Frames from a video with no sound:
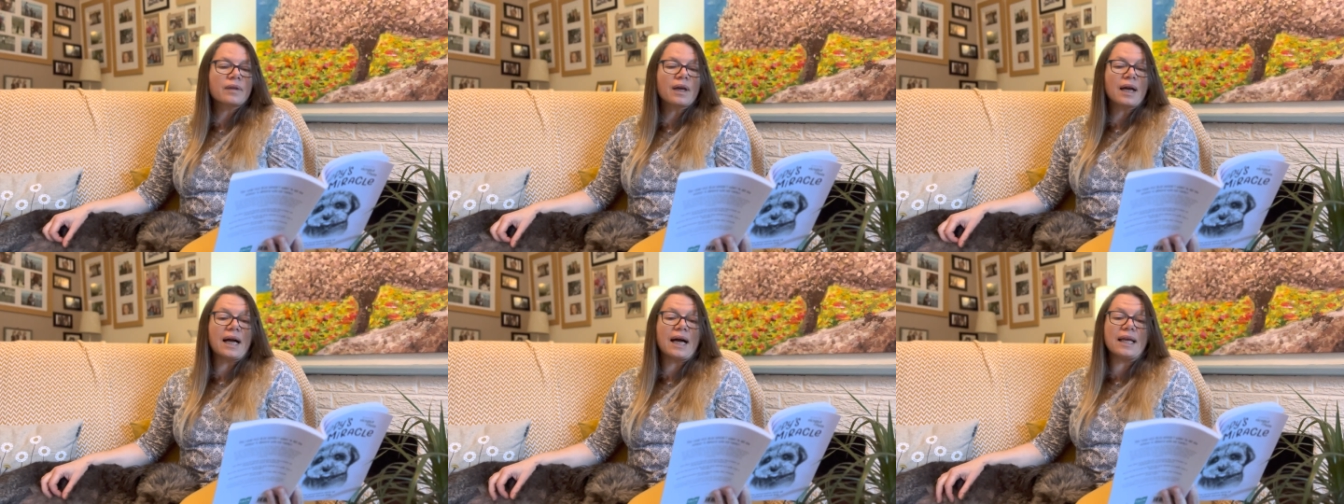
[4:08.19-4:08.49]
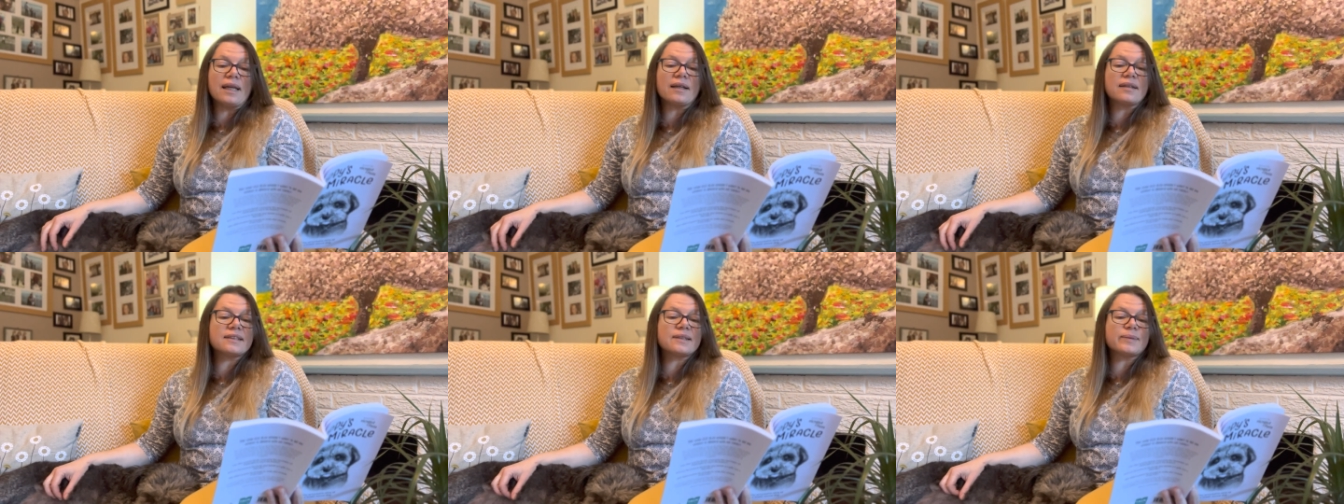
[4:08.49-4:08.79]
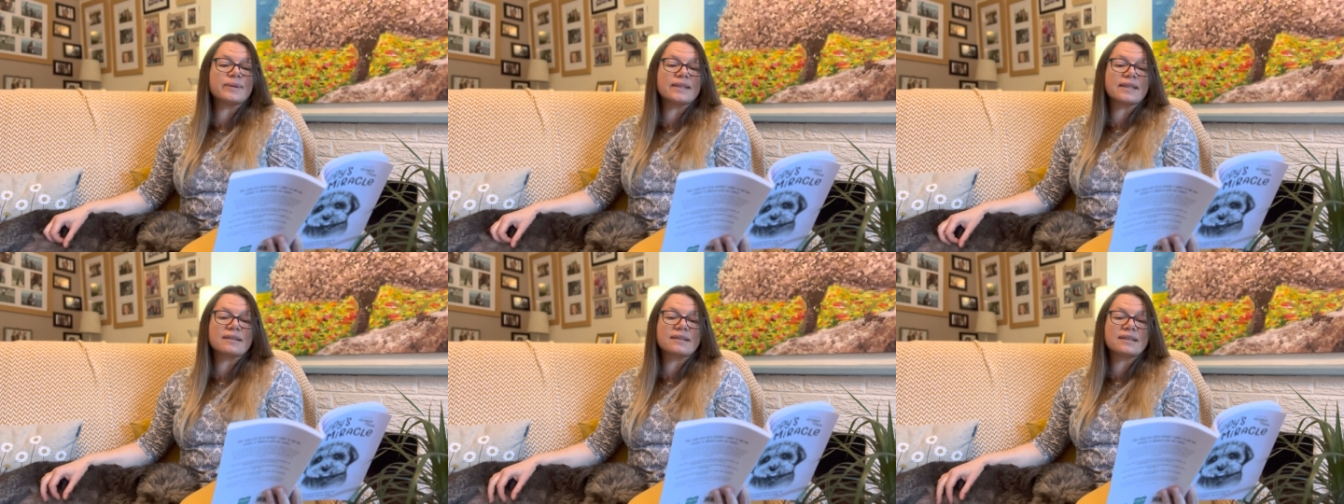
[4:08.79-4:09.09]
Alex
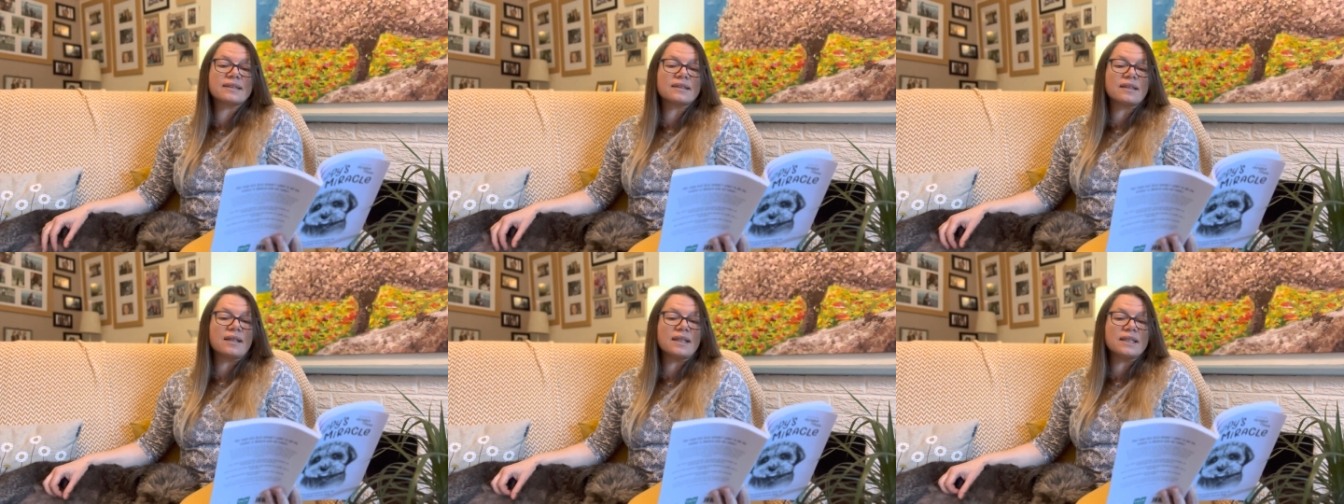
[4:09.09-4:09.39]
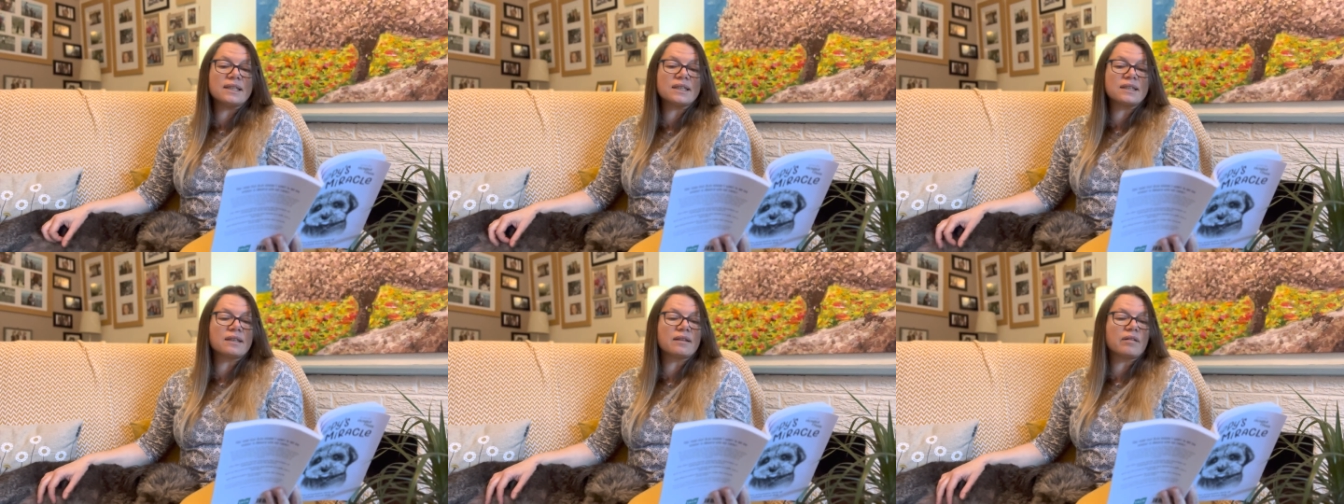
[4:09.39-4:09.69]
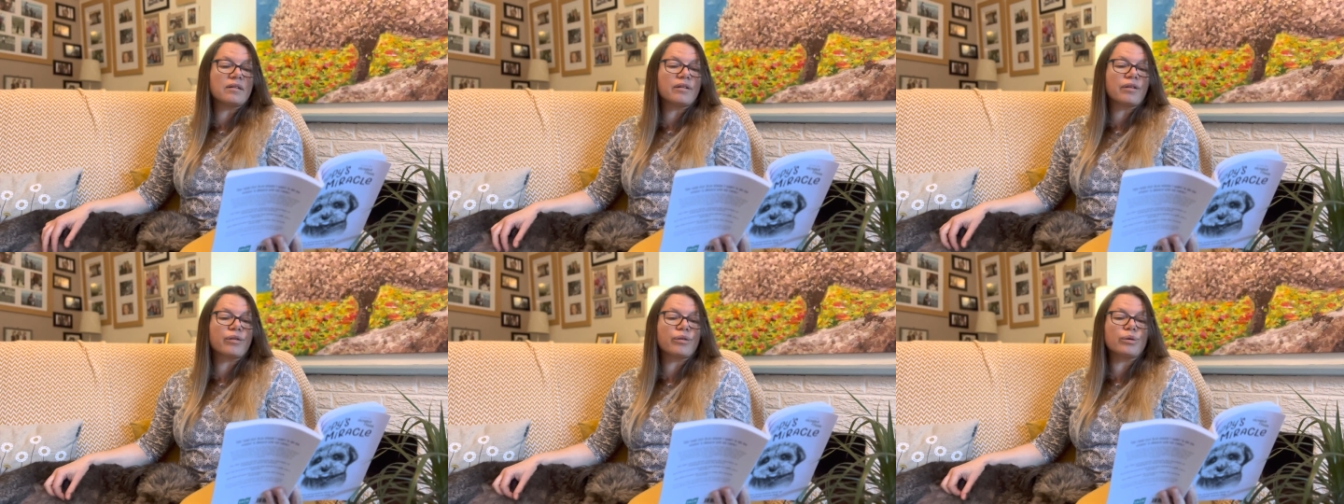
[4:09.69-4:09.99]
was excited at
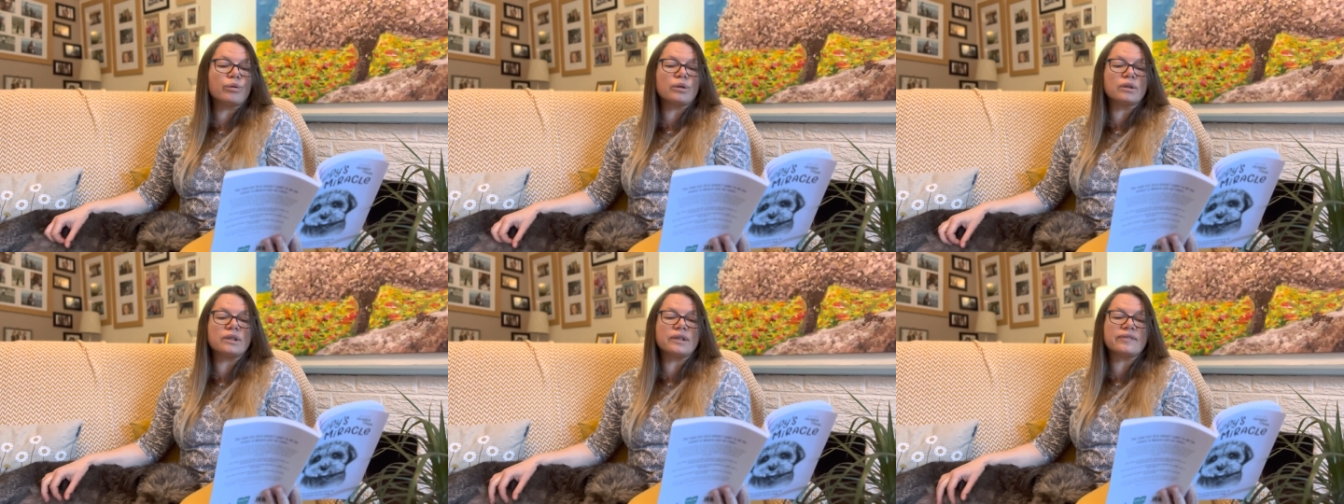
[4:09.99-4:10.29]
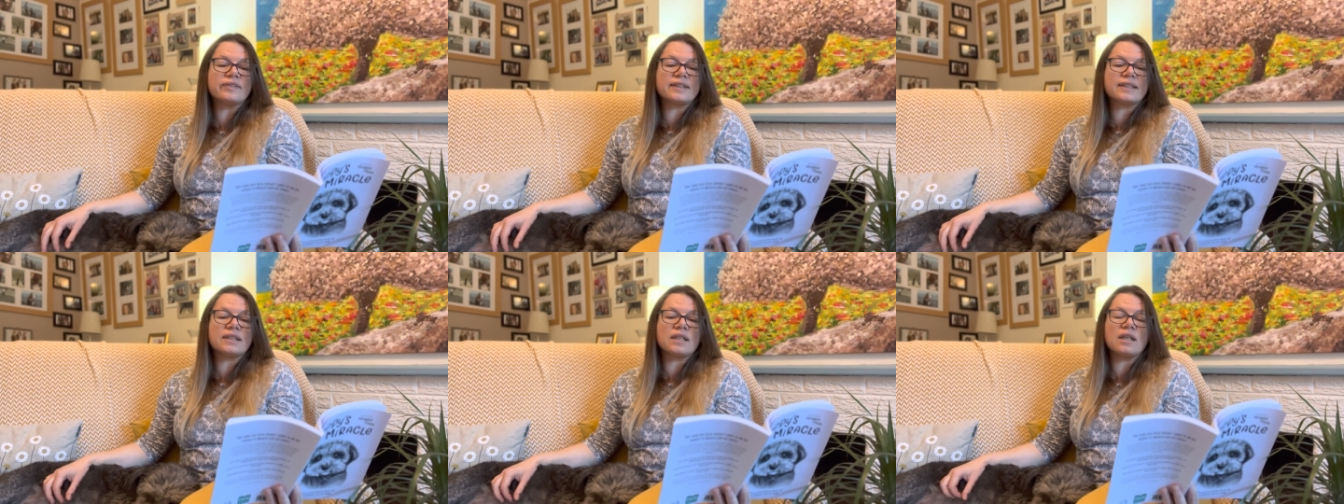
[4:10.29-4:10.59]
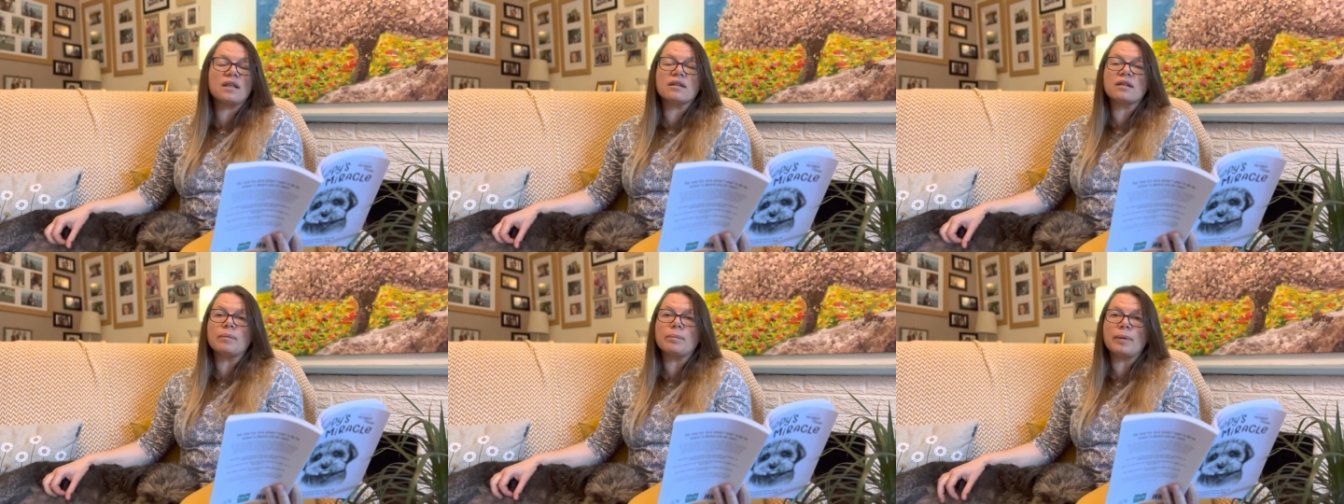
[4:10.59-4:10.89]
the thought of
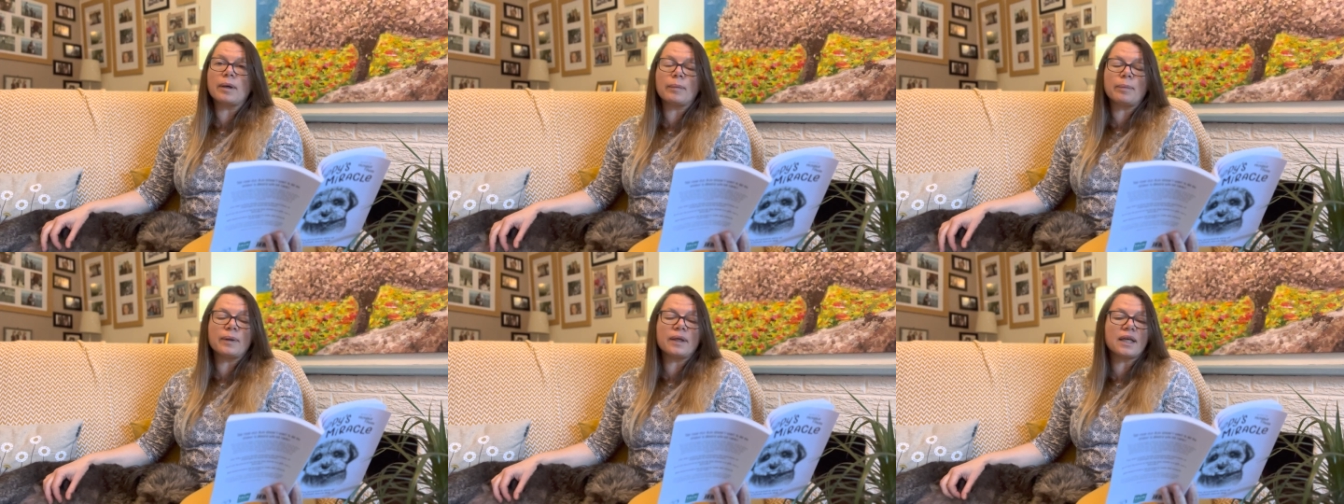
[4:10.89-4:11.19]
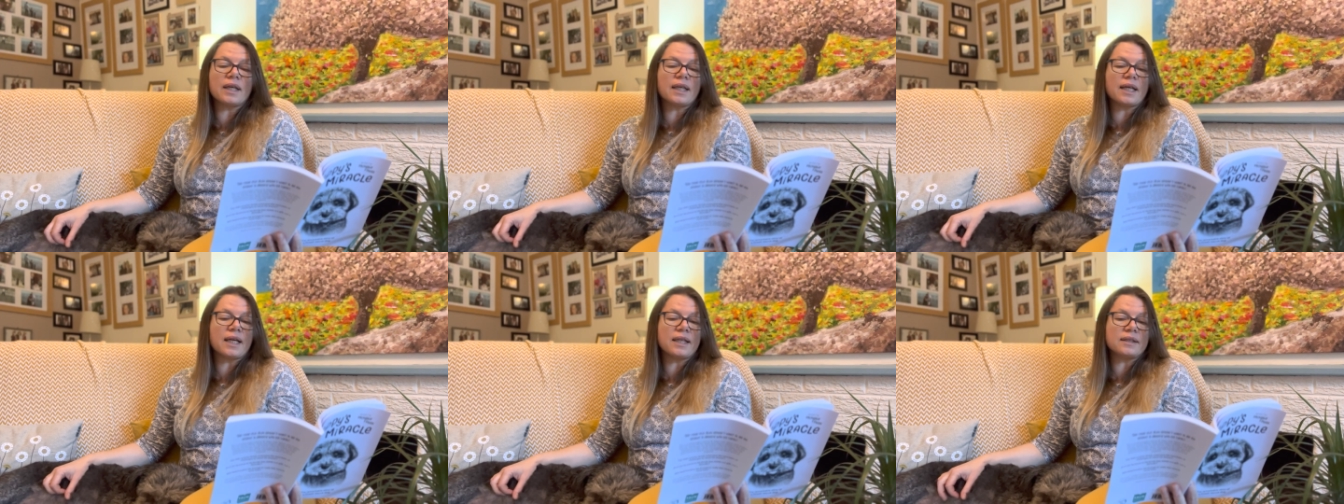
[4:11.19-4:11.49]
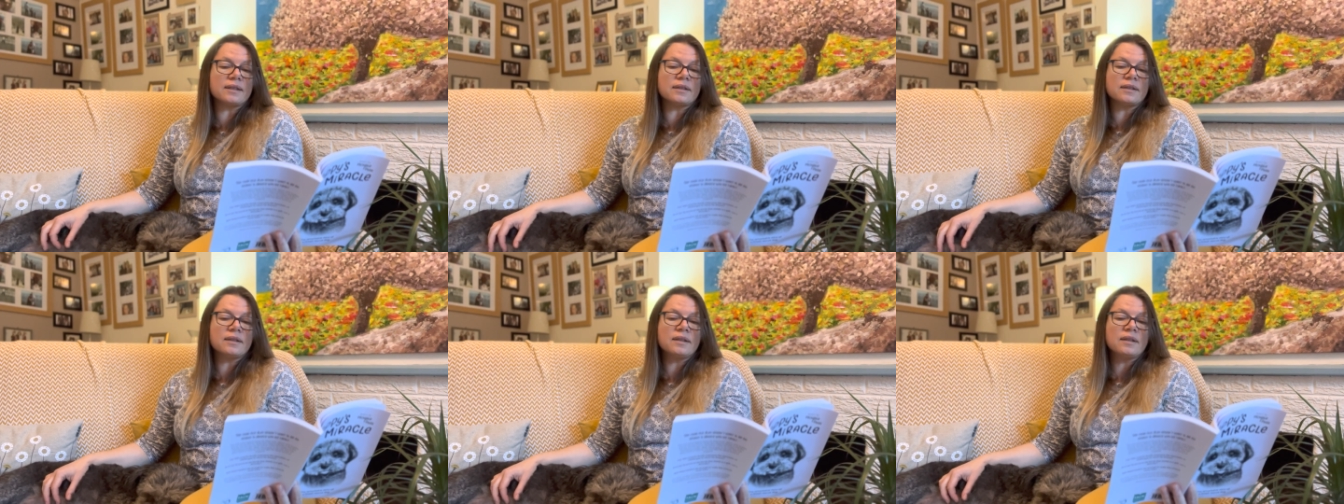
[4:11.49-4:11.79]
seeing the puppy
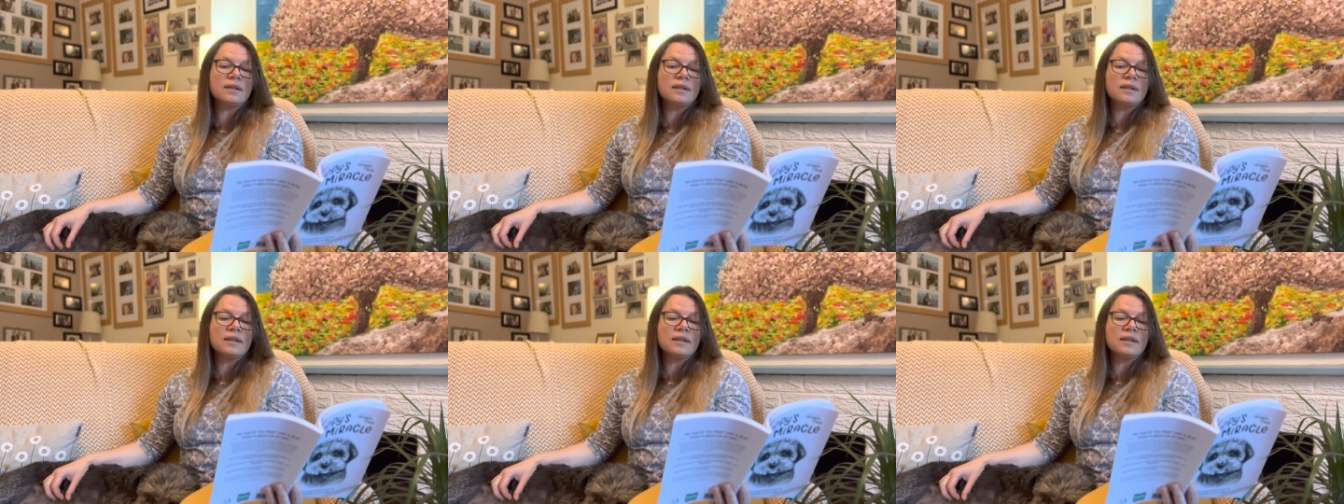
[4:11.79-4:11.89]
again.